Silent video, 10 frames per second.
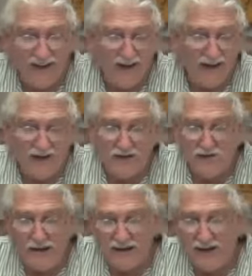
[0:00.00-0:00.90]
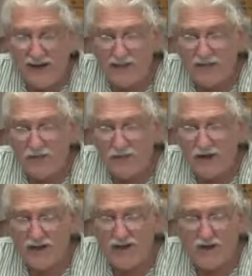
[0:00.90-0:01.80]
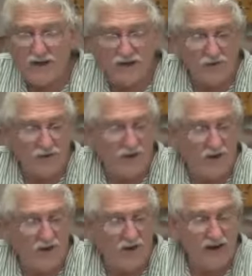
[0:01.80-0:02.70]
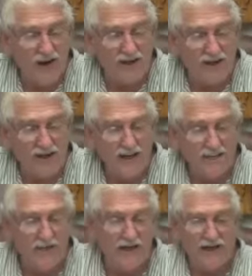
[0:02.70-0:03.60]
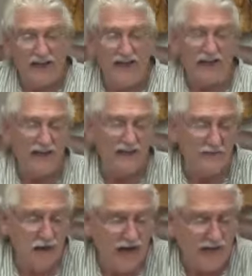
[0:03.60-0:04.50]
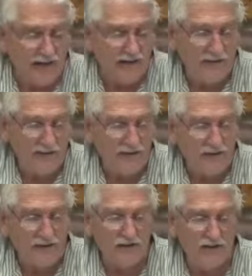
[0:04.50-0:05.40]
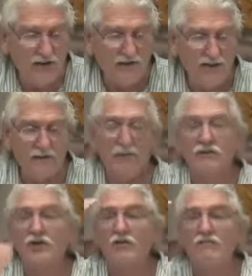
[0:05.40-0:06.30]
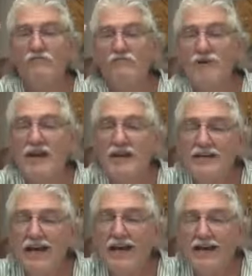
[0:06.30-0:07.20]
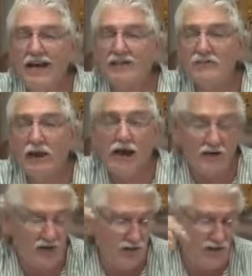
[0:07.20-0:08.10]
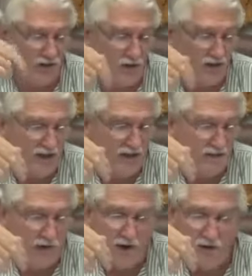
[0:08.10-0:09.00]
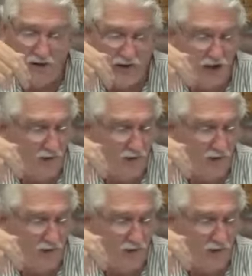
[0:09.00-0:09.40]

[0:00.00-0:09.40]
Uh, used medication suppressed to 120 over 80 many decades back. Took no chemo. So many decades back, took no chemo.